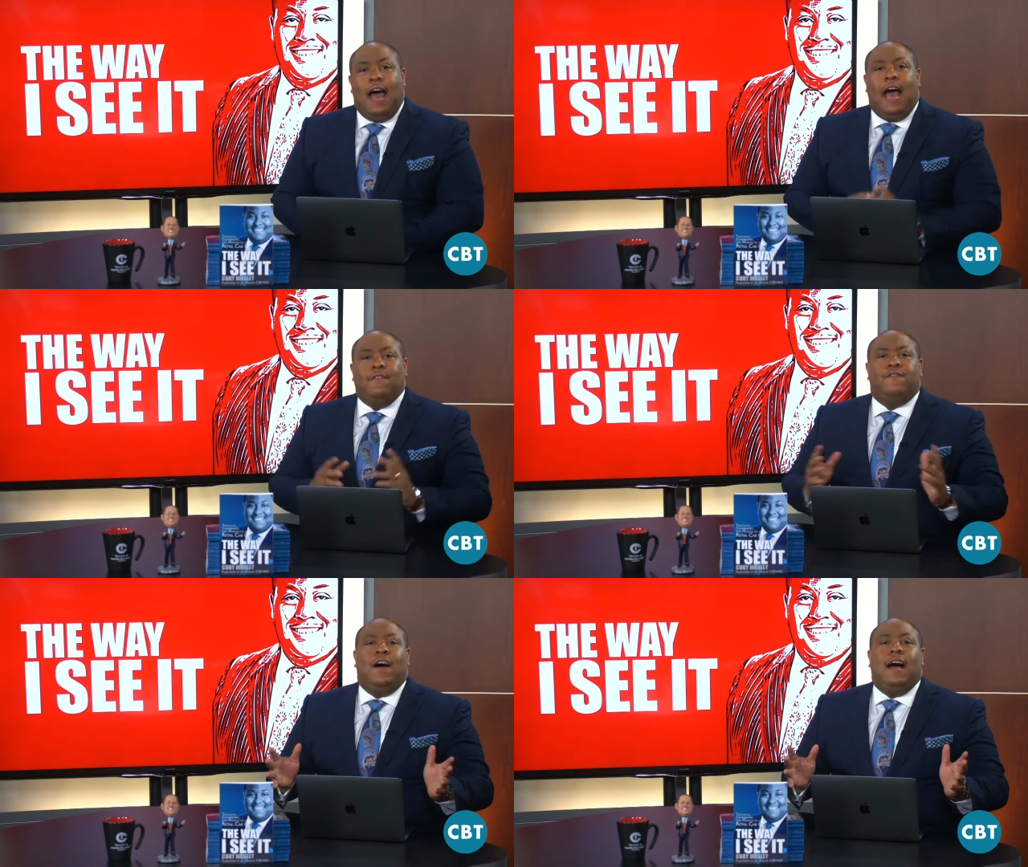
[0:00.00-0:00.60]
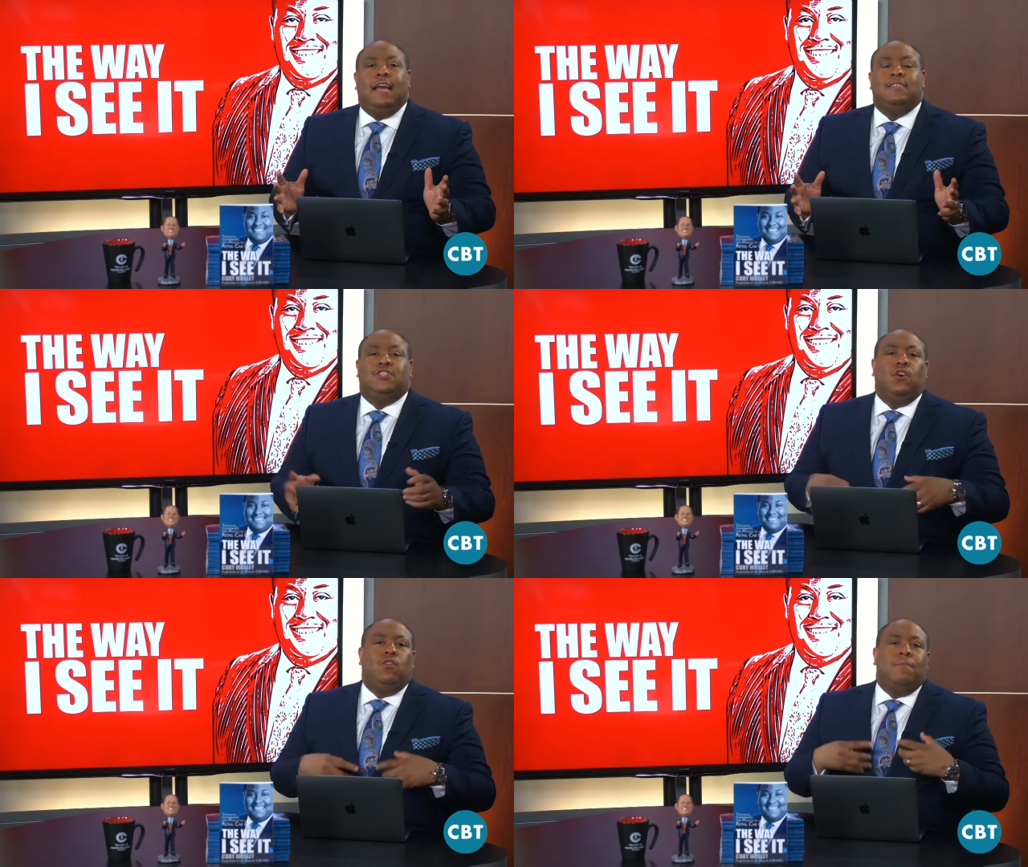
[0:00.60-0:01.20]
I find
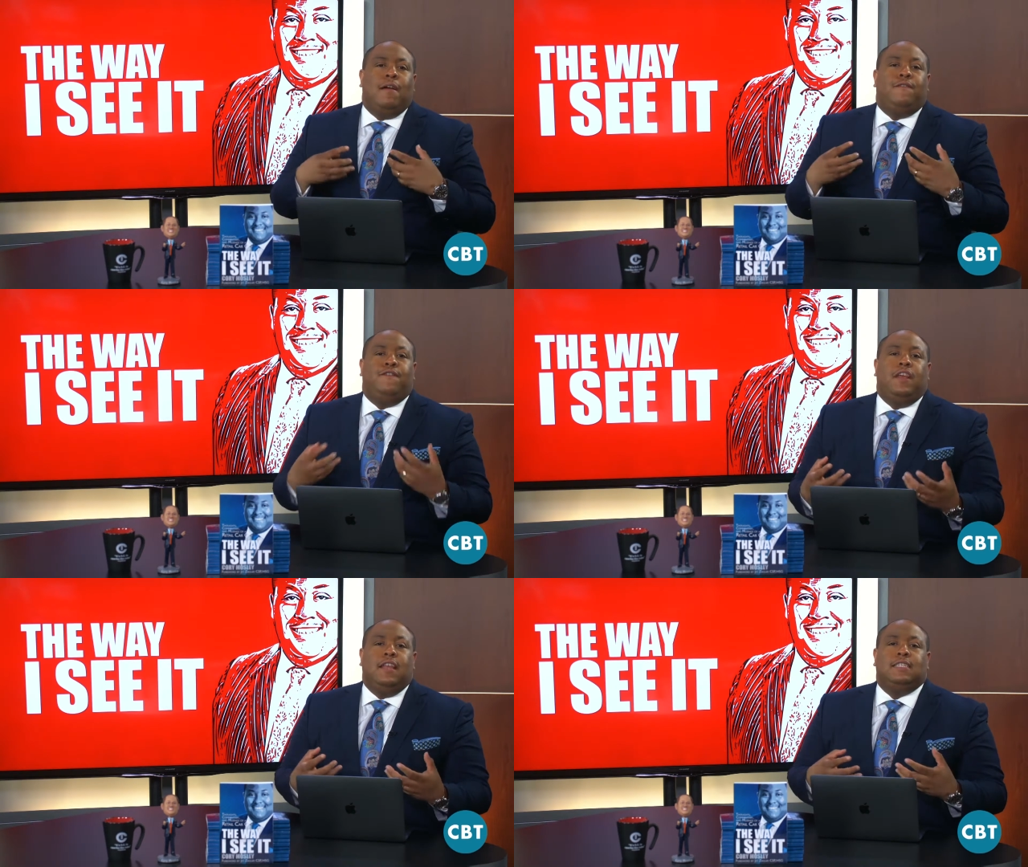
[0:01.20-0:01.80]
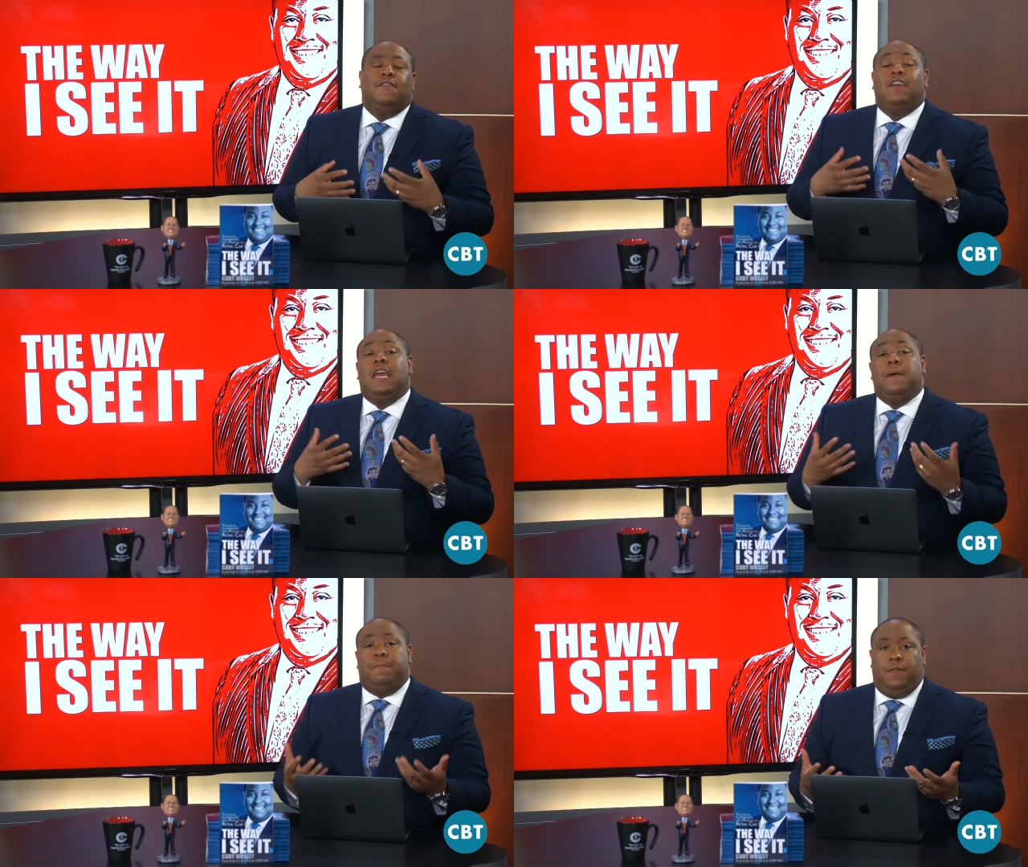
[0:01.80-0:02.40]
so do my feelings of
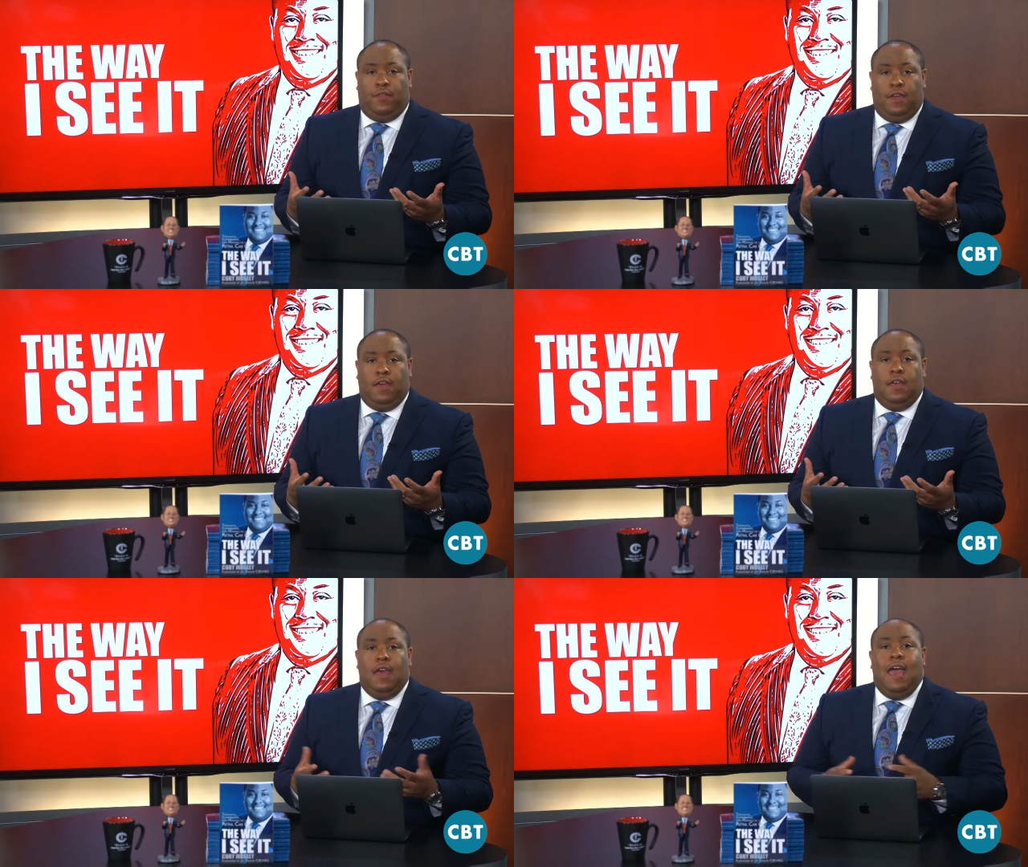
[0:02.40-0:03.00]
empathy